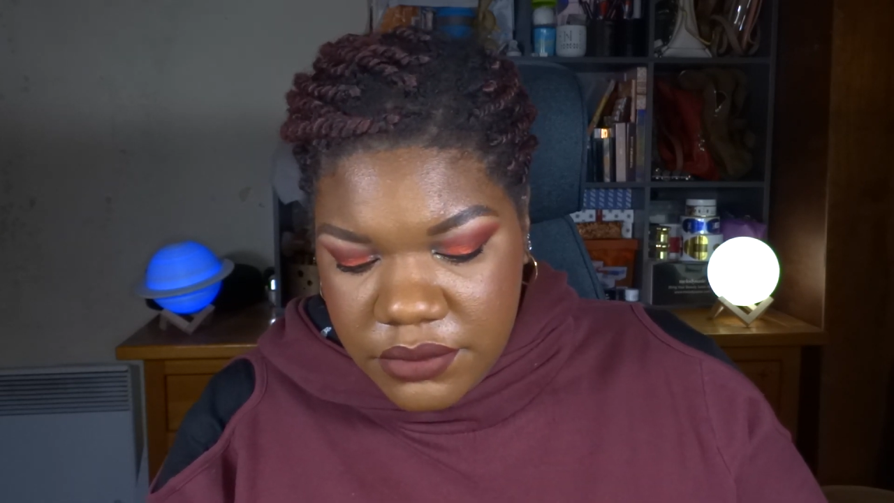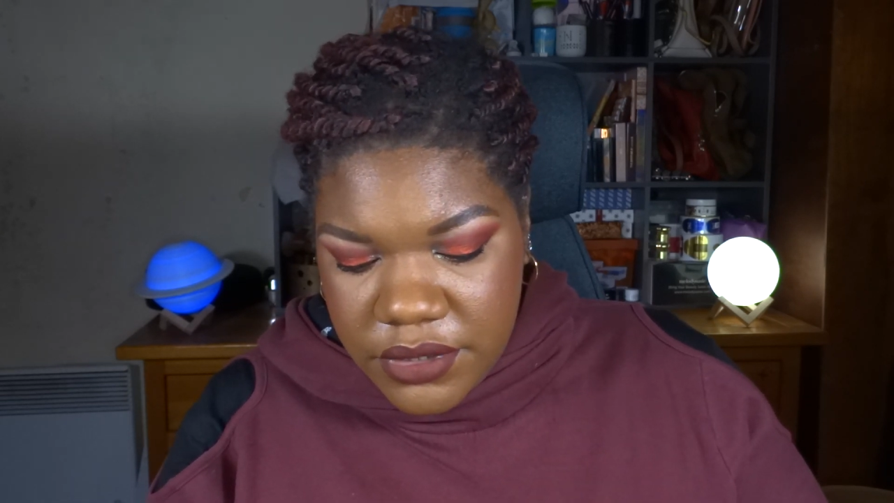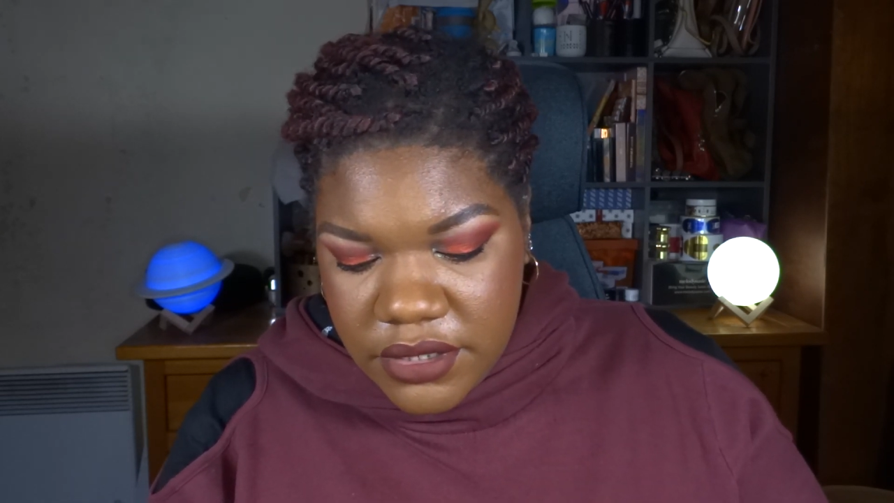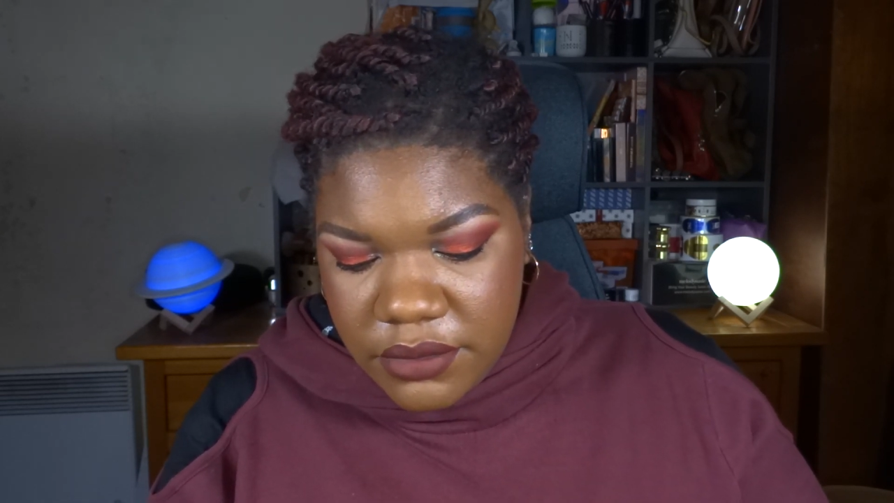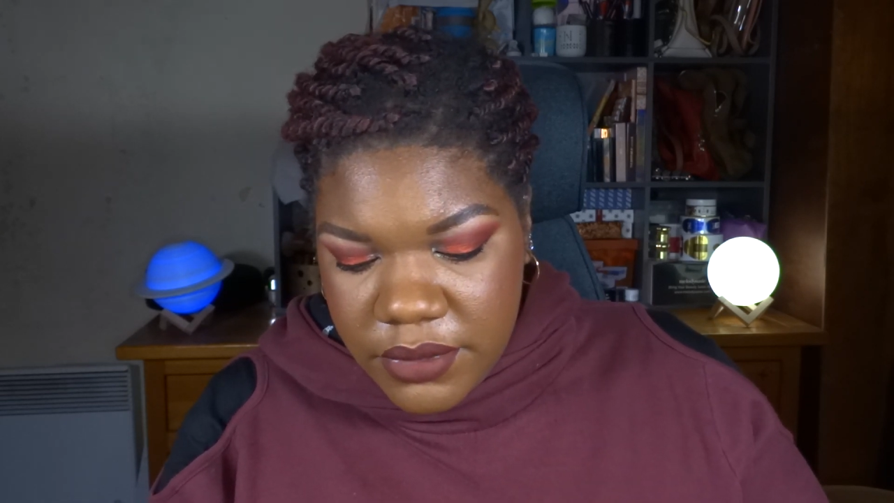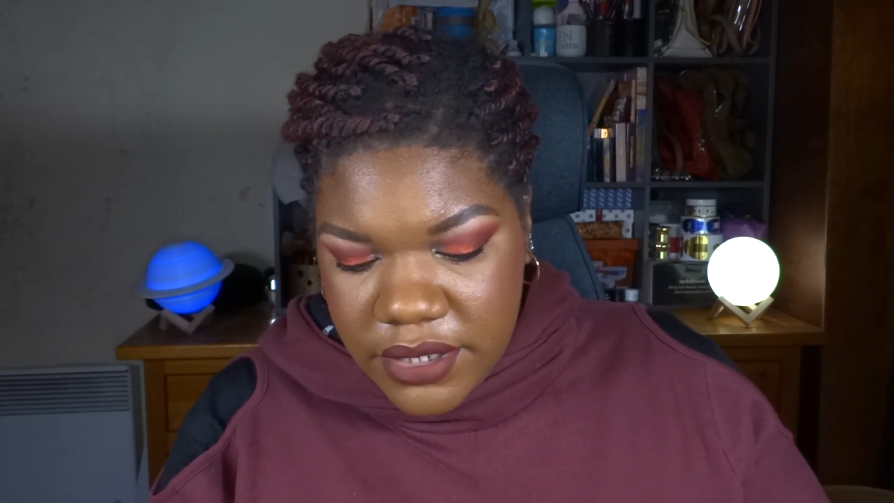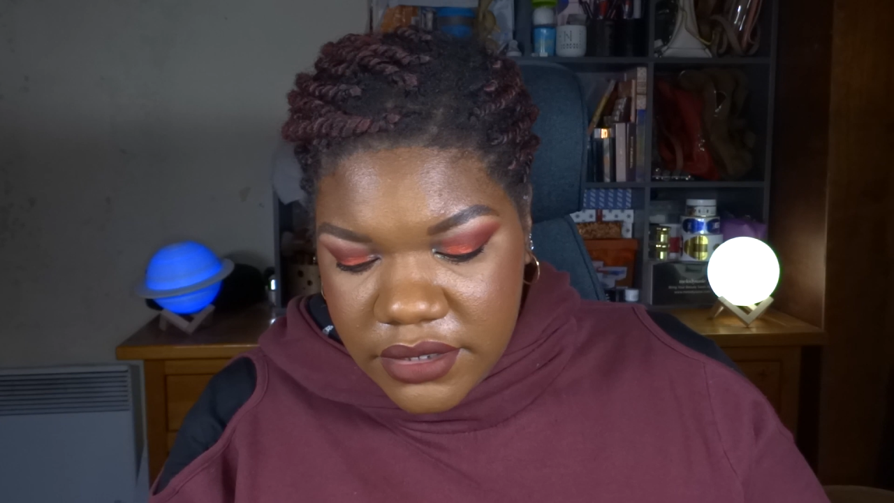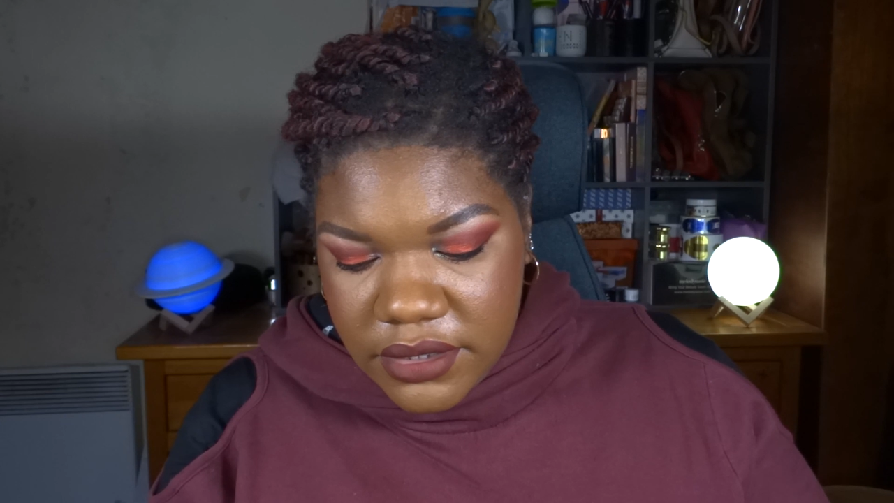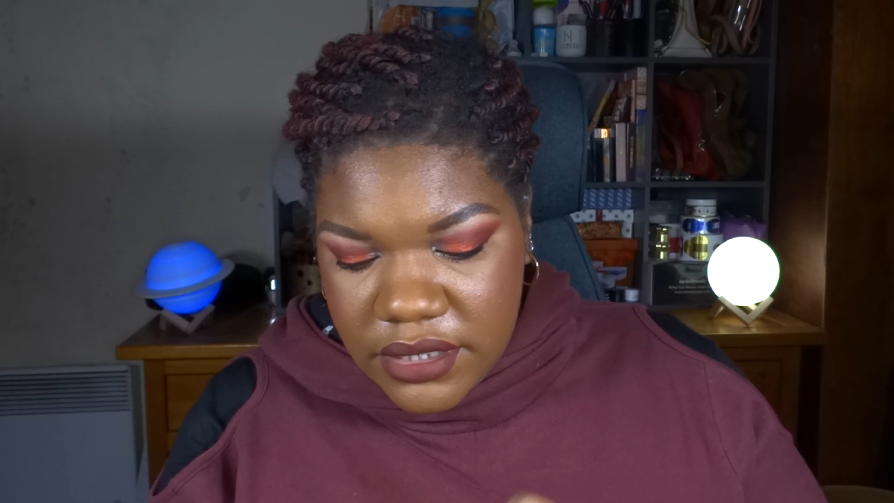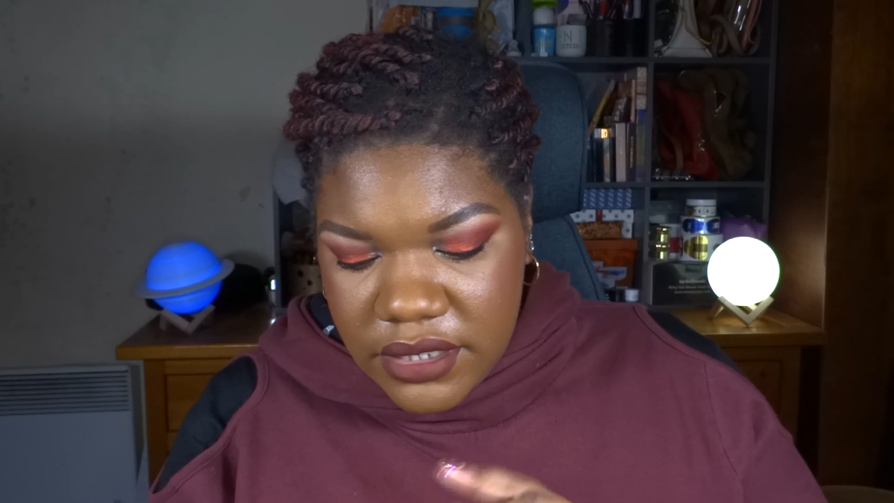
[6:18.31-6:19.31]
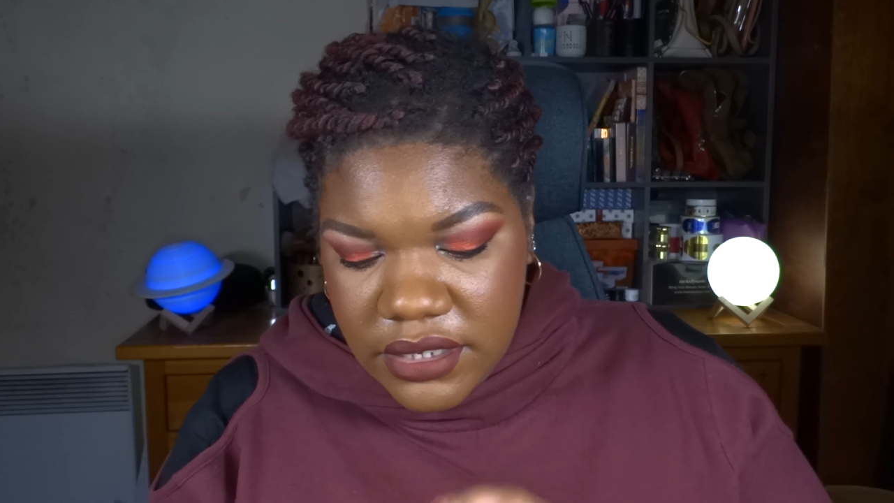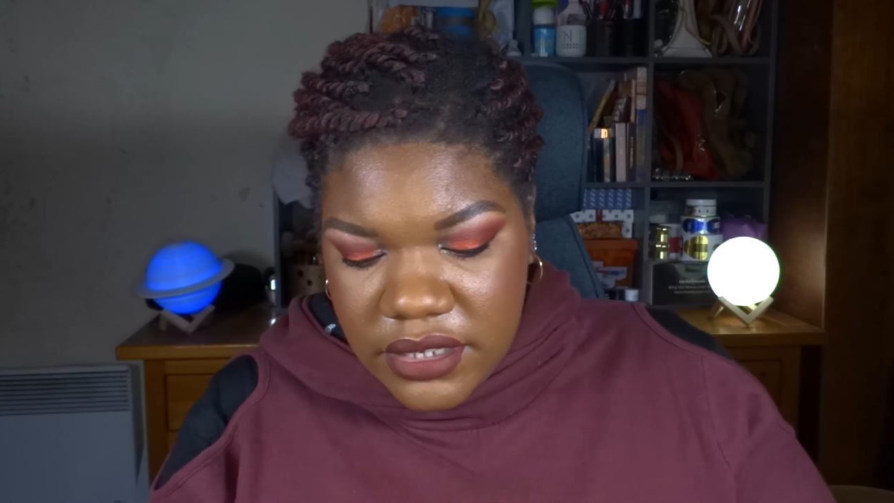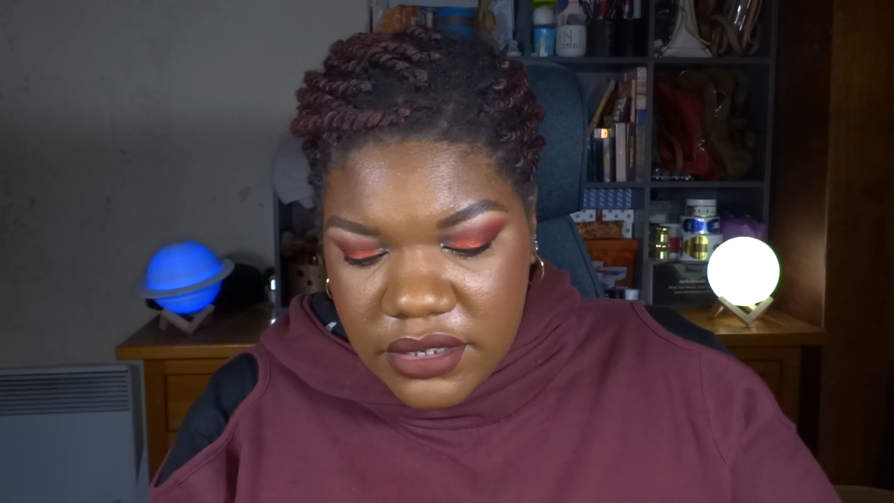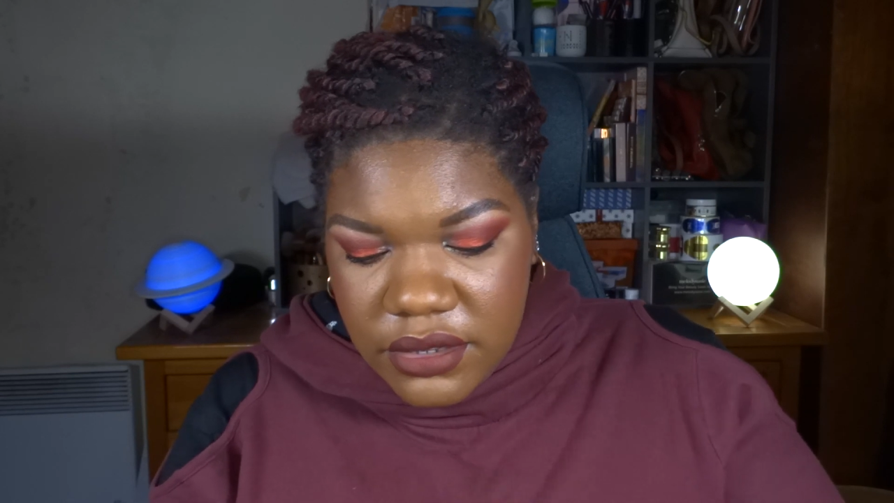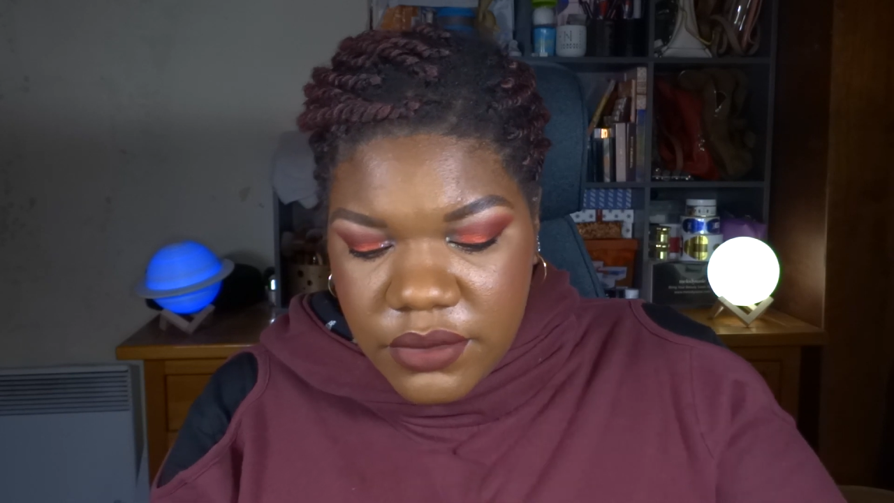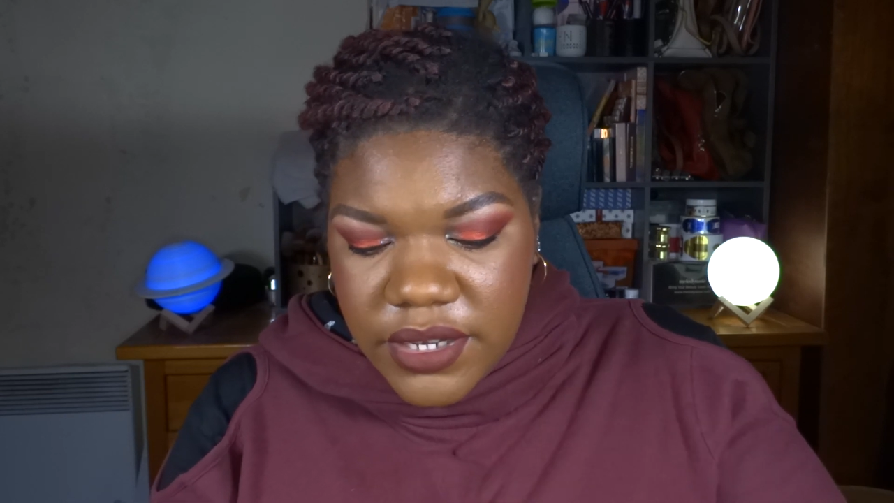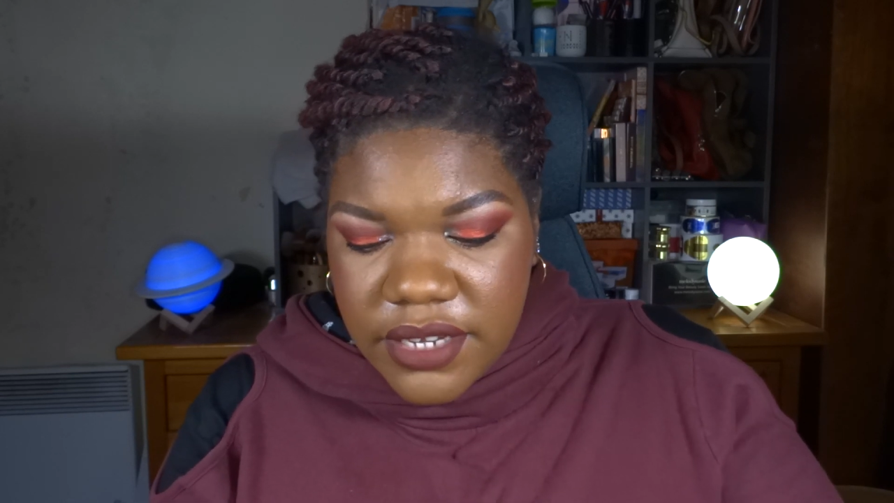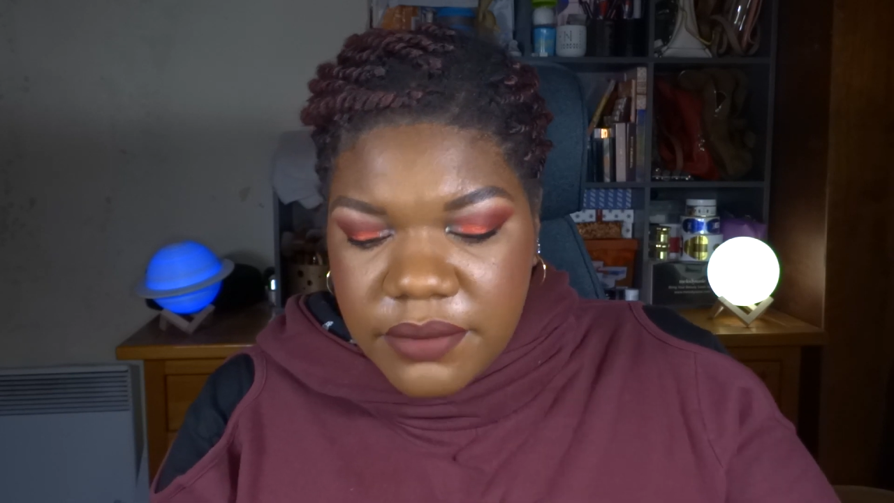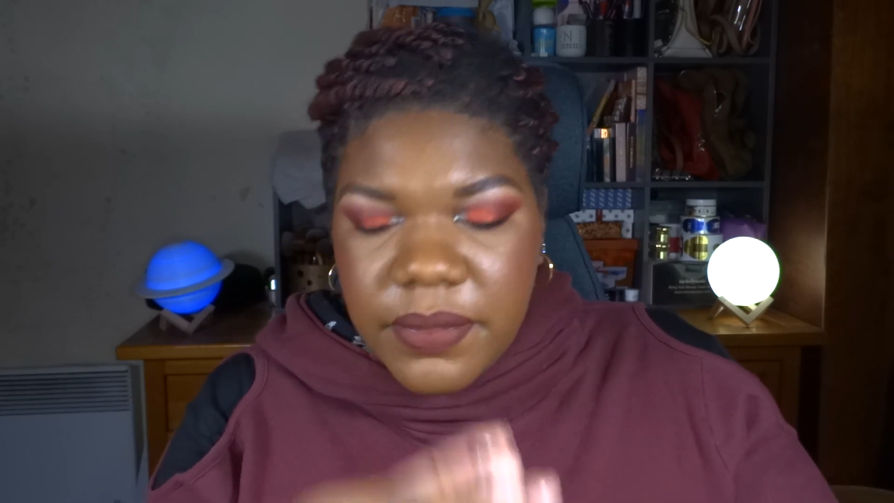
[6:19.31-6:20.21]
really well. Okay,